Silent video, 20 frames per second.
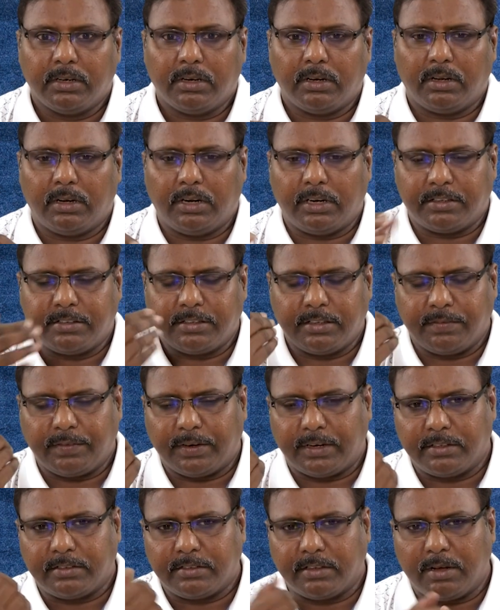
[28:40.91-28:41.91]
let's say
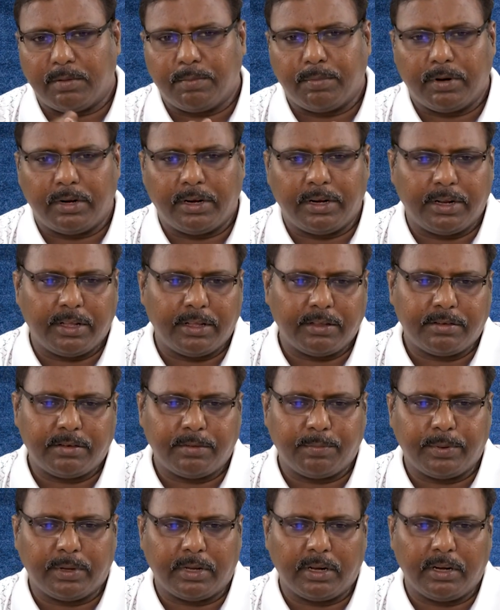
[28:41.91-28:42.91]
for example in a
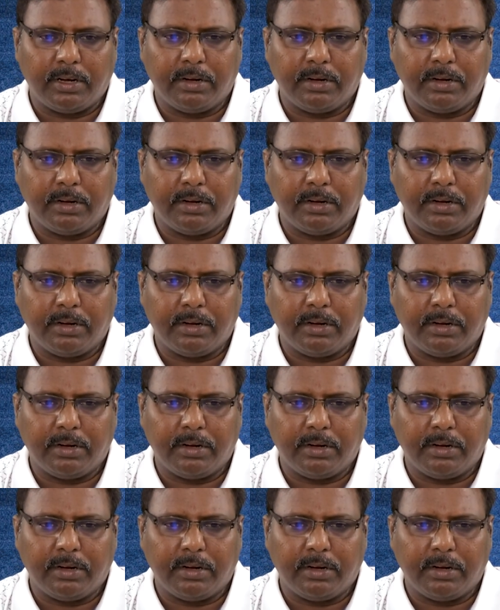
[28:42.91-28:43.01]
typical